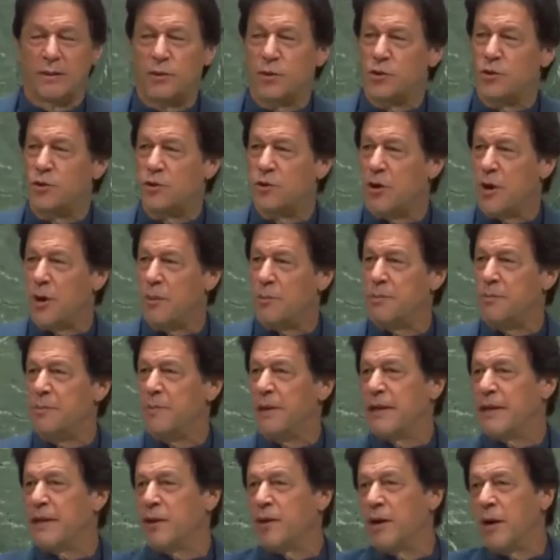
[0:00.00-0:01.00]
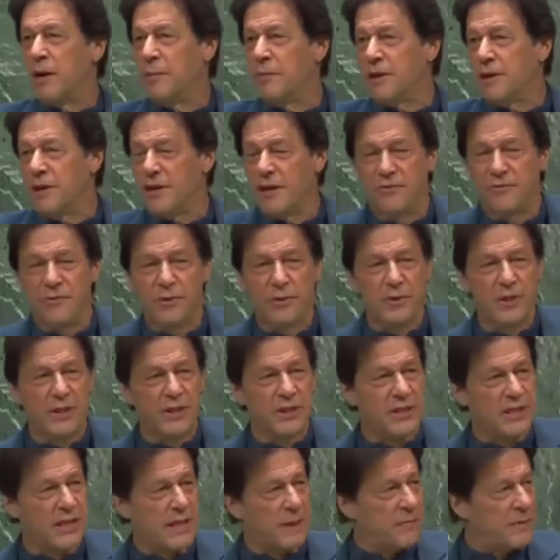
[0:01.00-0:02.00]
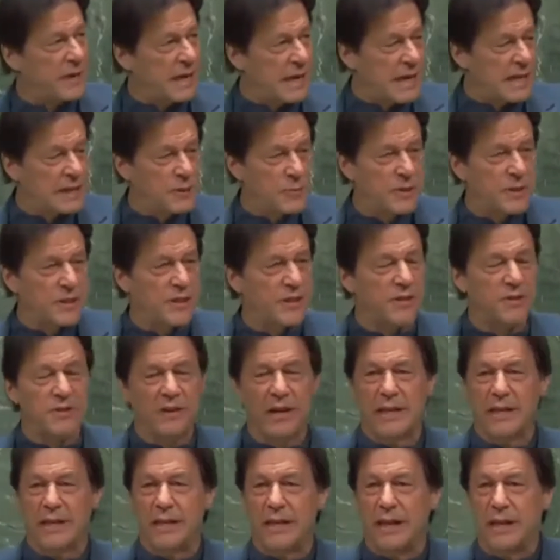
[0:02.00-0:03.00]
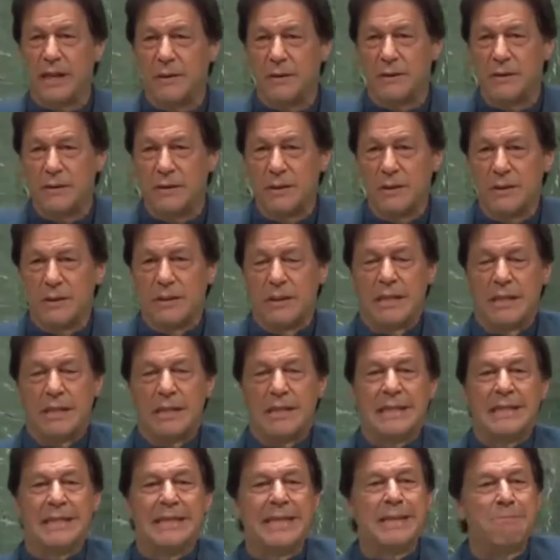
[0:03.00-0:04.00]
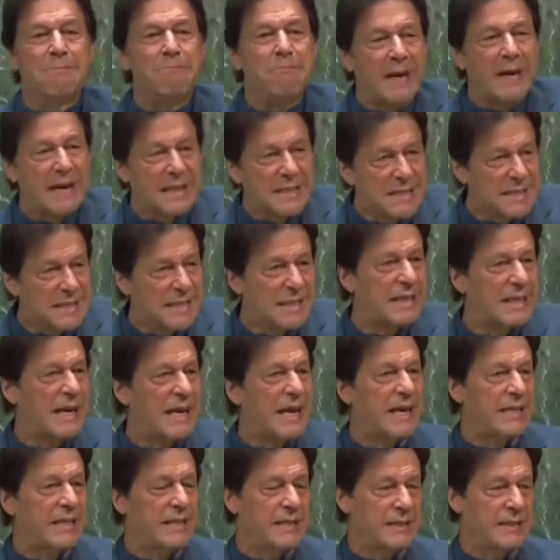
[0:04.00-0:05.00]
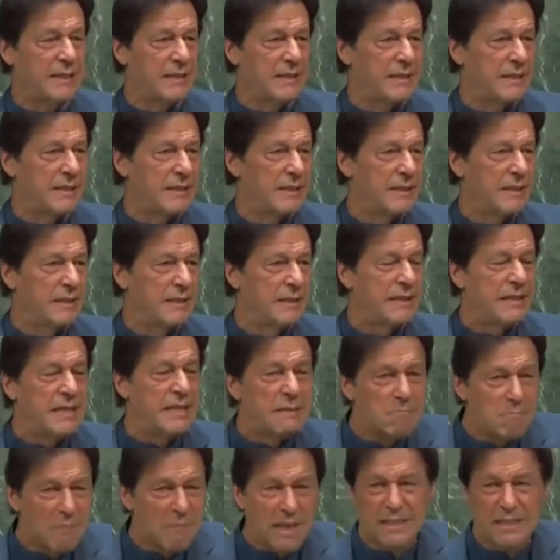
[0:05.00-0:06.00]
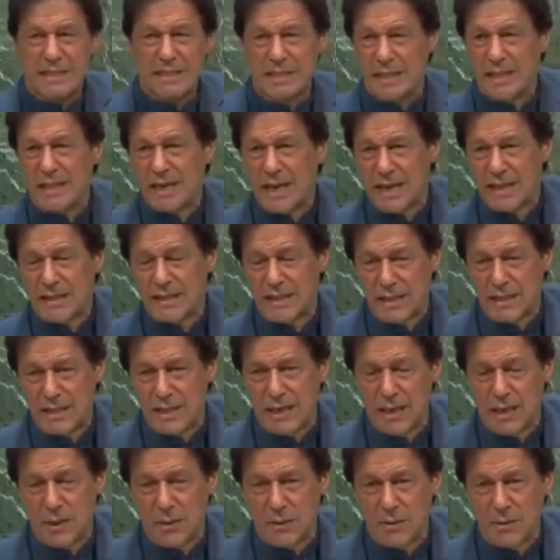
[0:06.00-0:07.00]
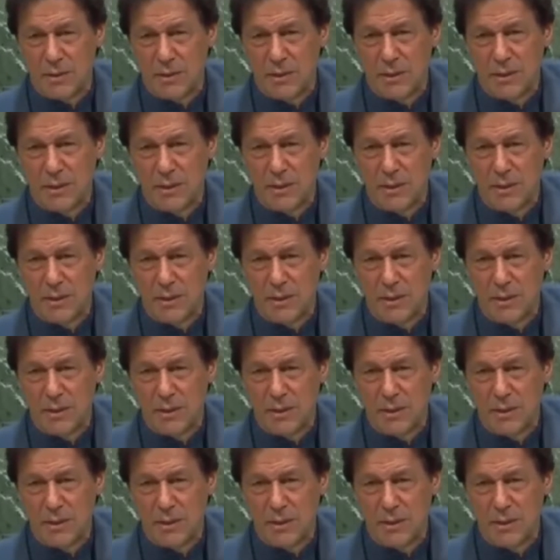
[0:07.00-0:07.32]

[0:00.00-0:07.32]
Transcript: to stop economic refugees coming as we see right now, they must take action. They must take action now.